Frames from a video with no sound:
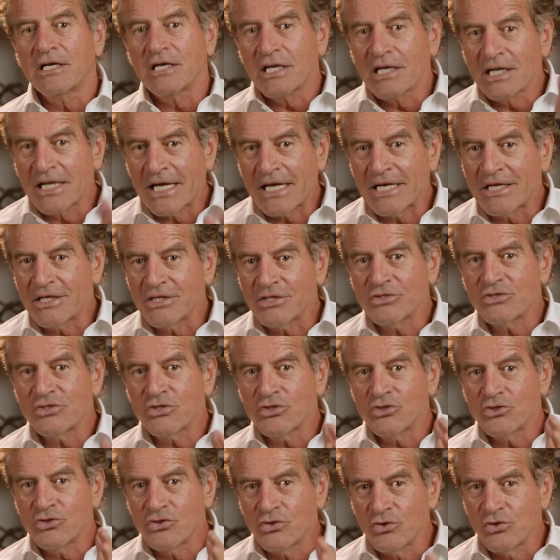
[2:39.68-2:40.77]
lenders
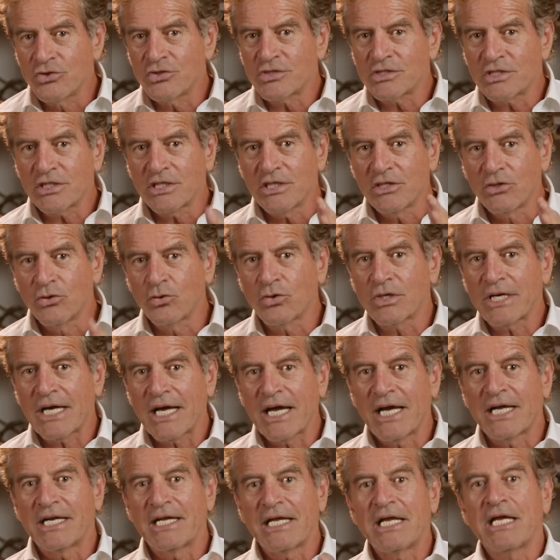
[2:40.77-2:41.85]
usually look
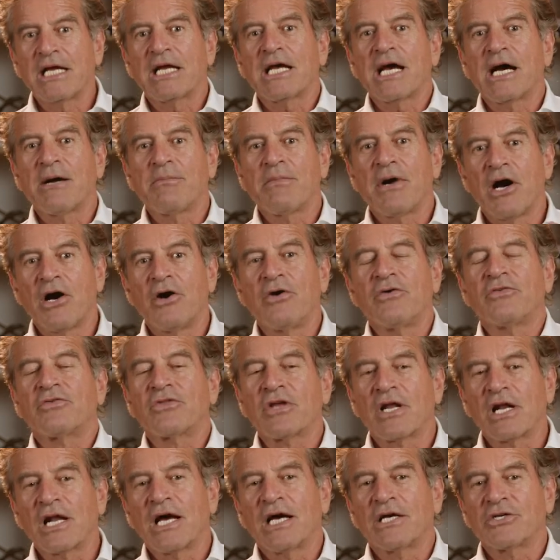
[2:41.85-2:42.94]
at income over
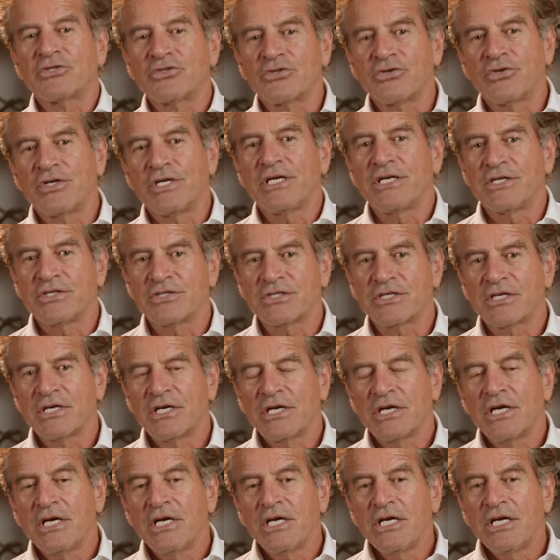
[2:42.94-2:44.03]
the last two years.
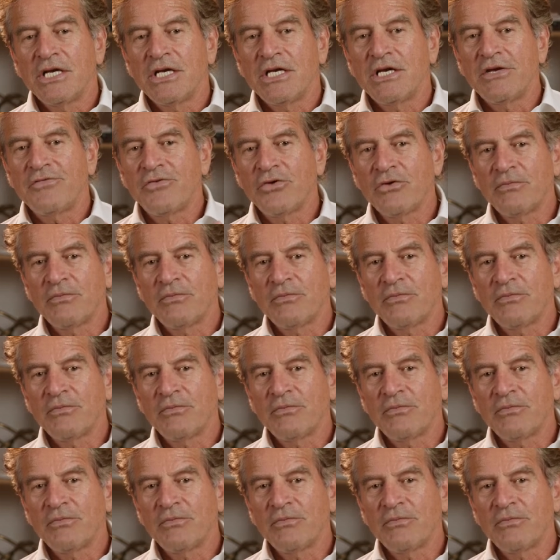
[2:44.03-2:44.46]
If